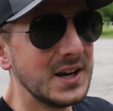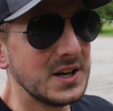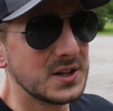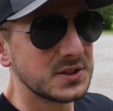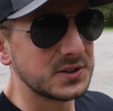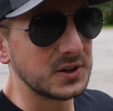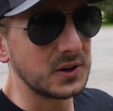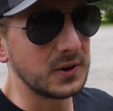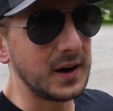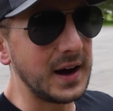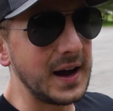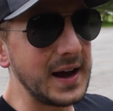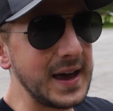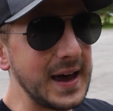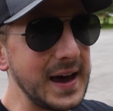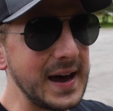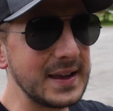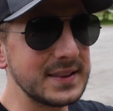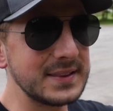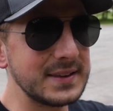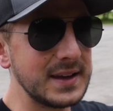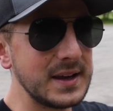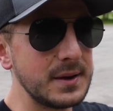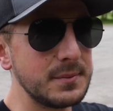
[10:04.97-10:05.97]
So I
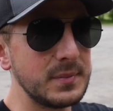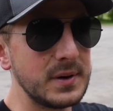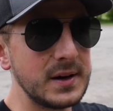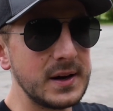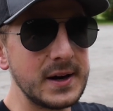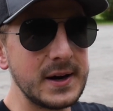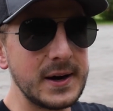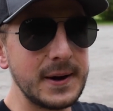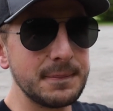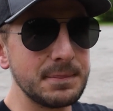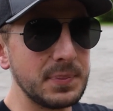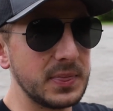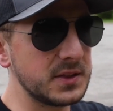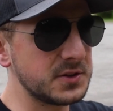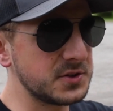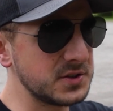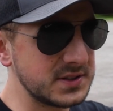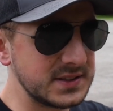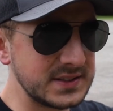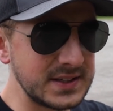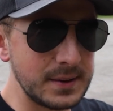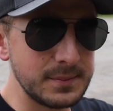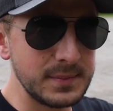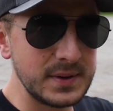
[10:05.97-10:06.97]
had them
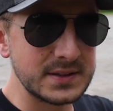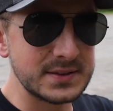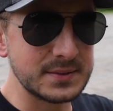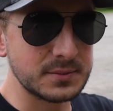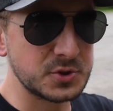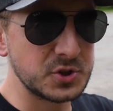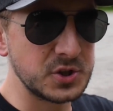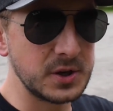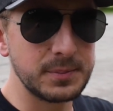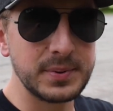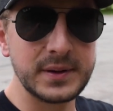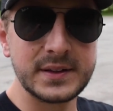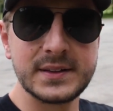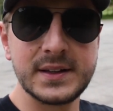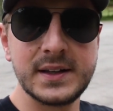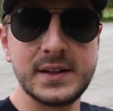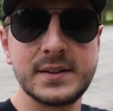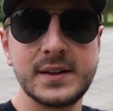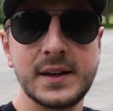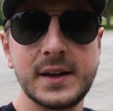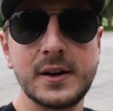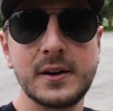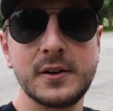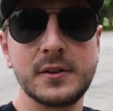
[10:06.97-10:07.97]
just send me some shipping
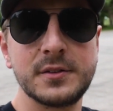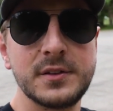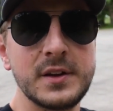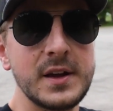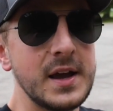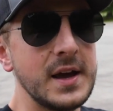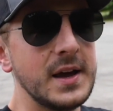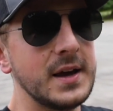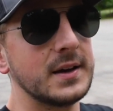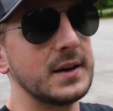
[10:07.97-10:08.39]
details